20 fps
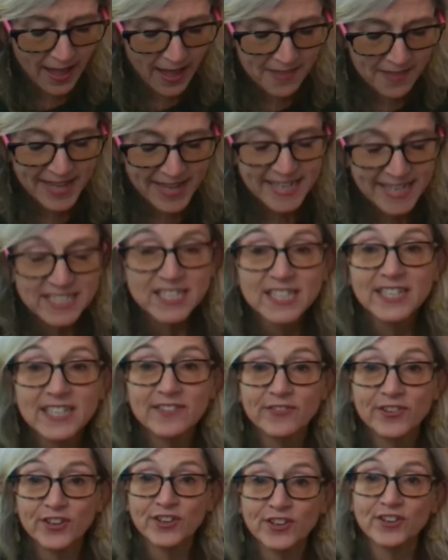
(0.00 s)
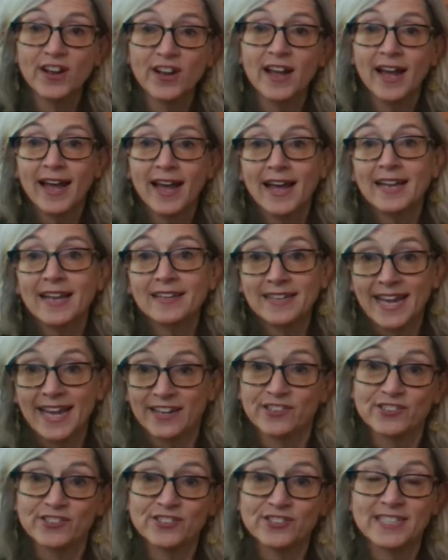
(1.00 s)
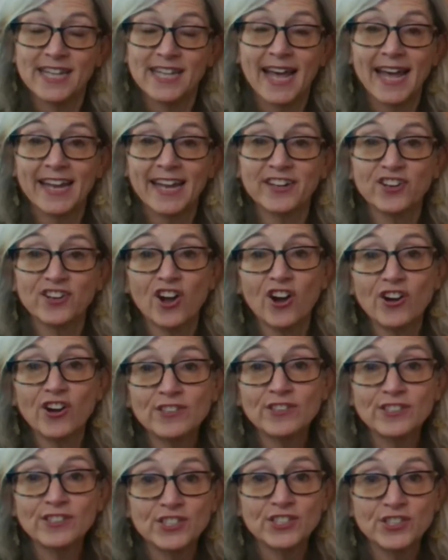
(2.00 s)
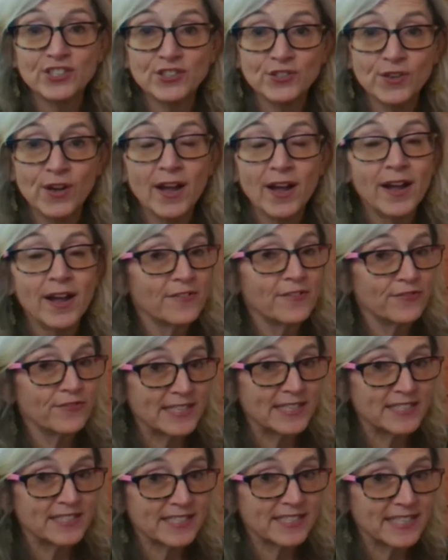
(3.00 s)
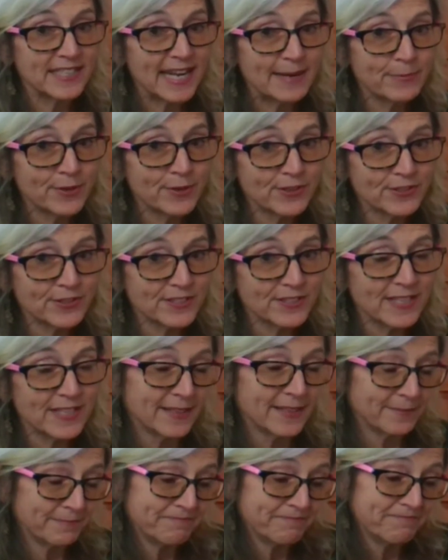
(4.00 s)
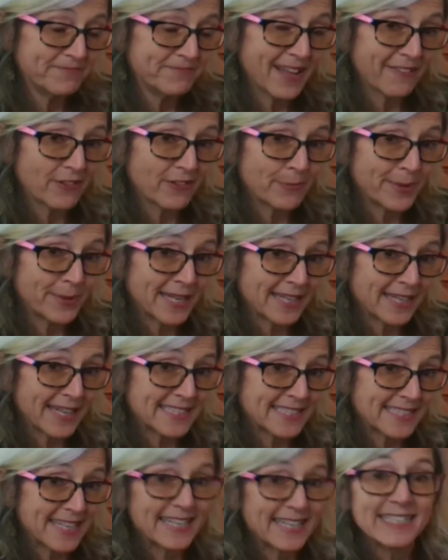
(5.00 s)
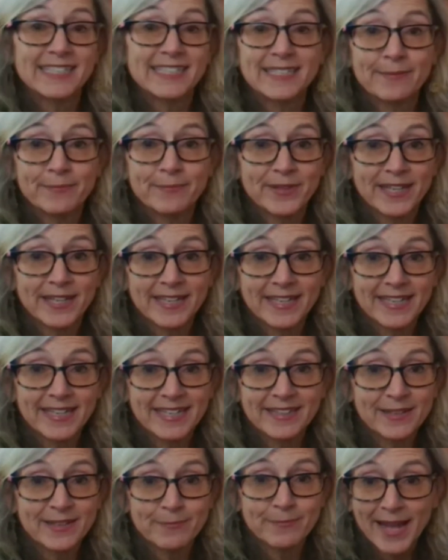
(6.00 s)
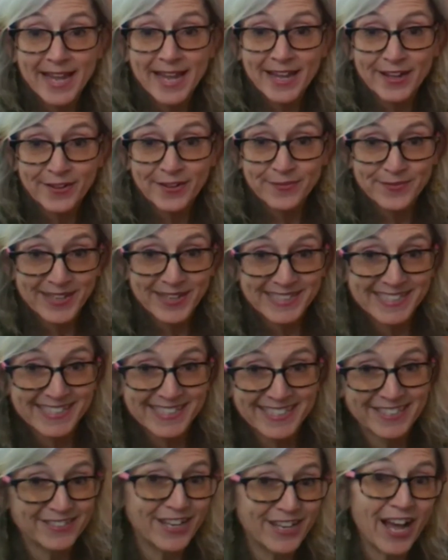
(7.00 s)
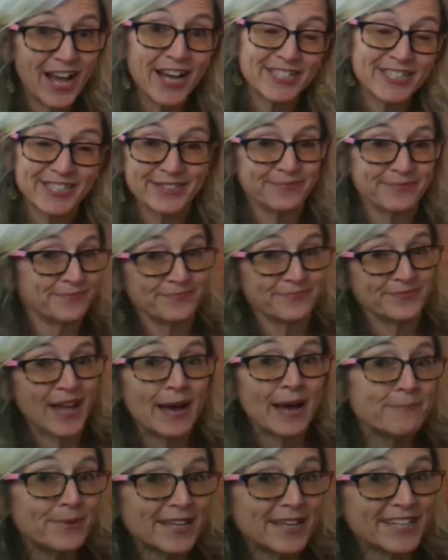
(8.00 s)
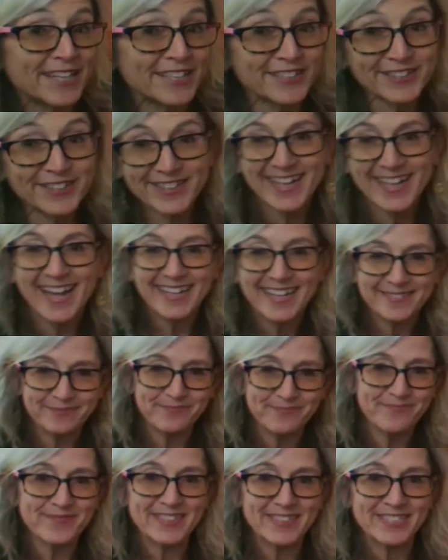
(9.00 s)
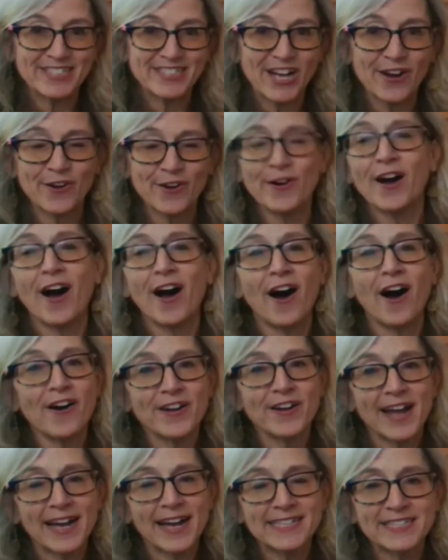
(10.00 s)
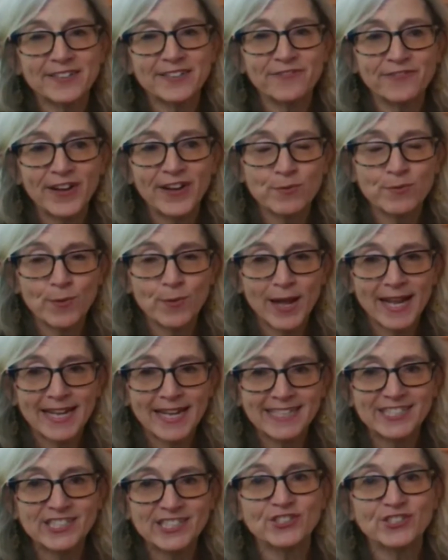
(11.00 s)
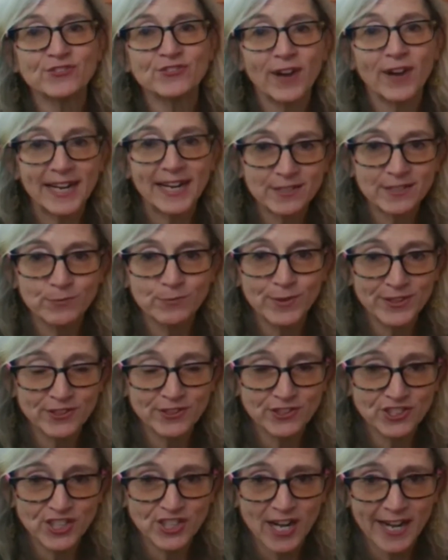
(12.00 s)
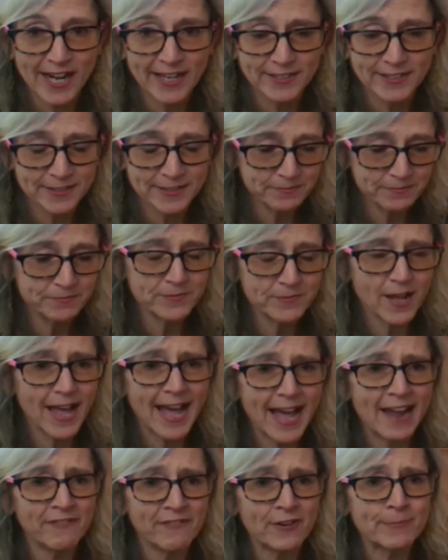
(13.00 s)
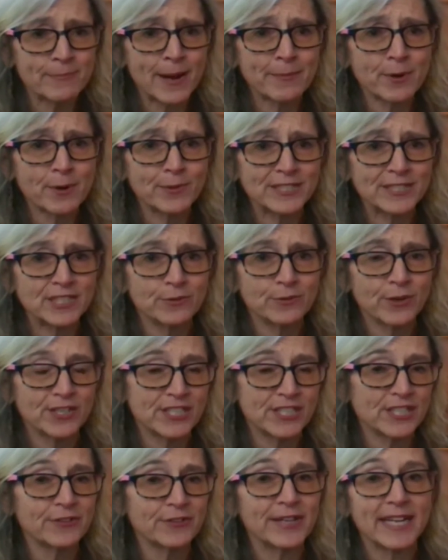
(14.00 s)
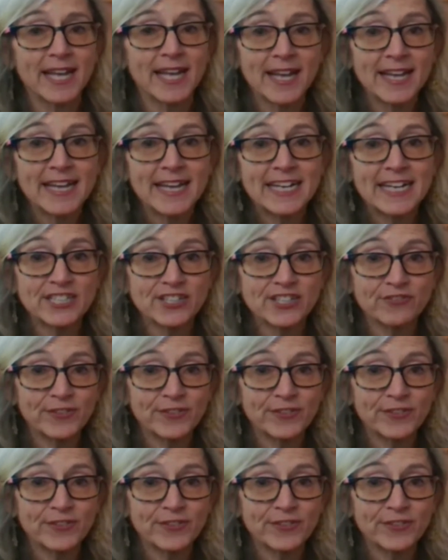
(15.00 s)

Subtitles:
They can deliver letters and cards to friends and neighbors. Everybody likes getting something in the mail that's not a bill. So all kinds of fun ways to write with your child. And remember, what you are doing is you're